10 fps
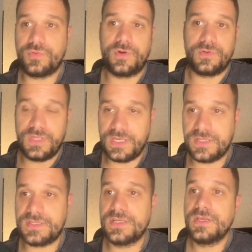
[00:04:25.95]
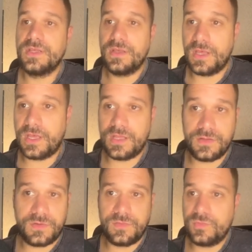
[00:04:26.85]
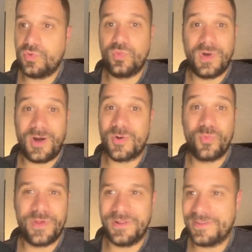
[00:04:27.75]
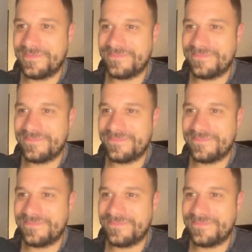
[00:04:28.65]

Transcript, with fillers: to our needs, and to our will.